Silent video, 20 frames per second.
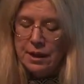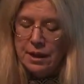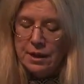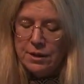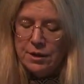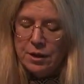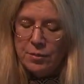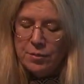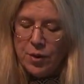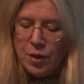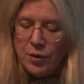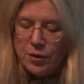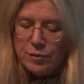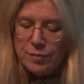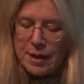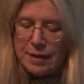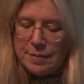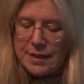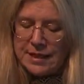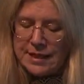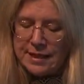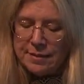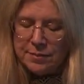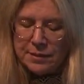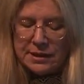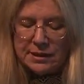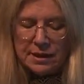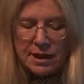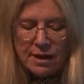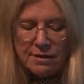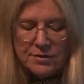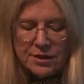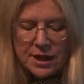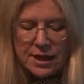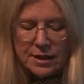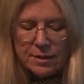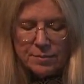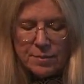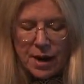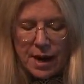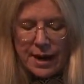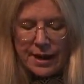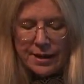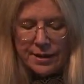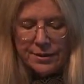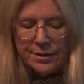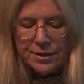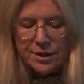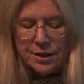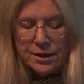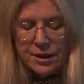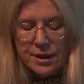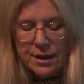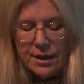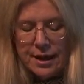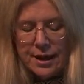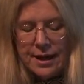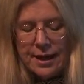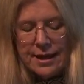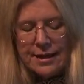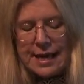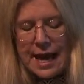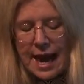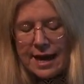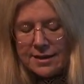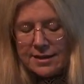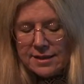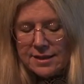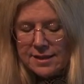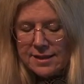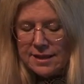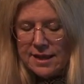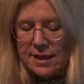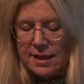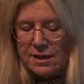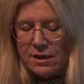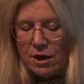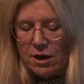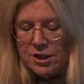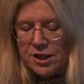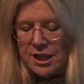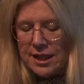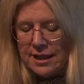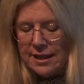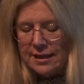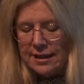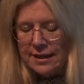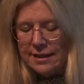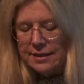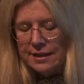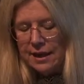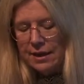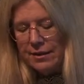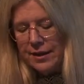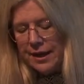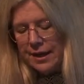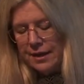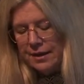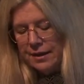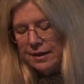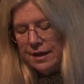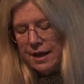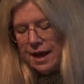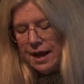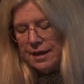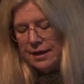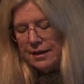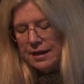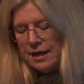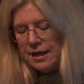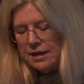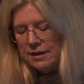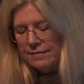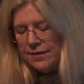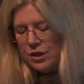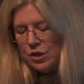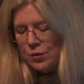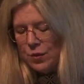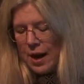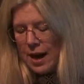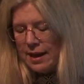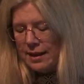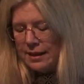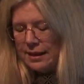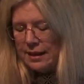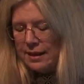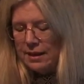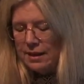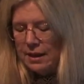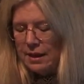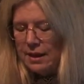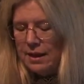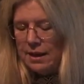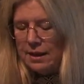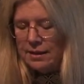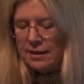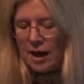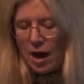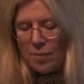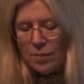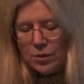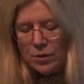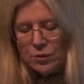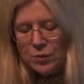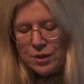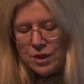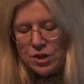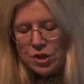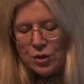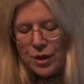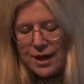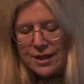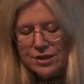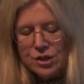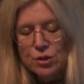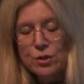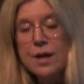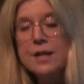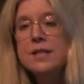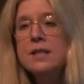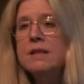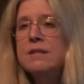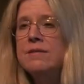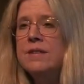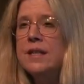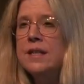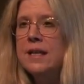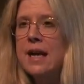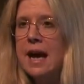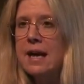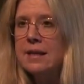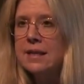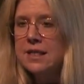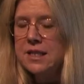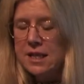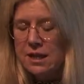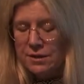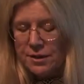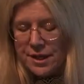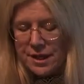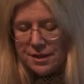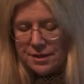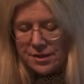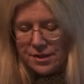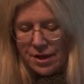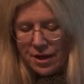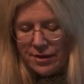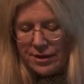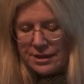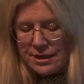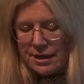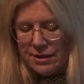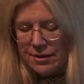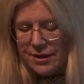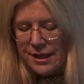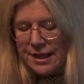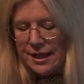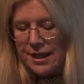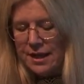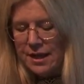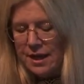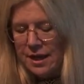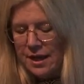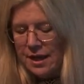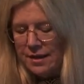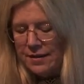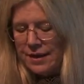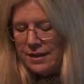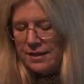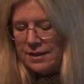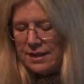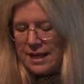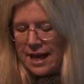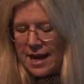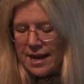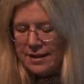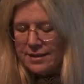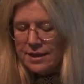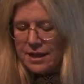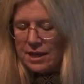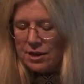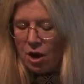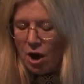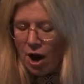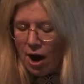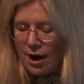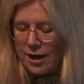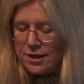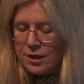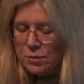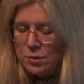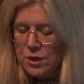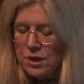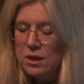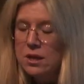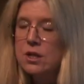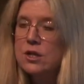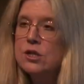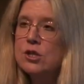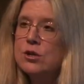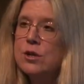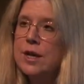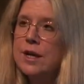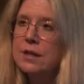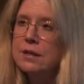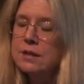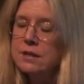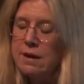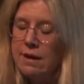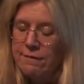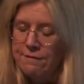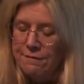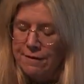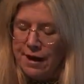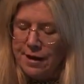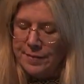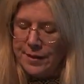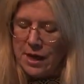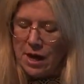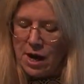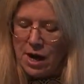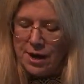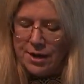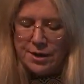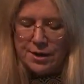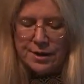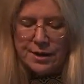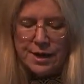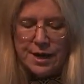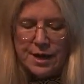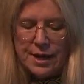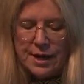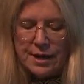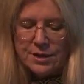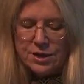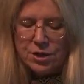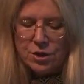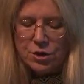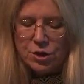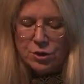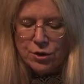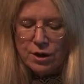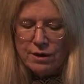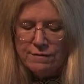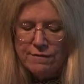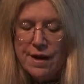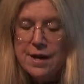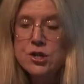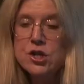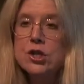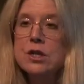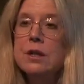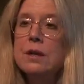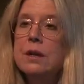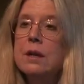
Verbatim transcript: though both may be deeply loved and admired, an ecstasy articulated therein, and an individuality coupled with a transgressive egalitarian solidarity that stands at odds with the constraints of family honor and social convention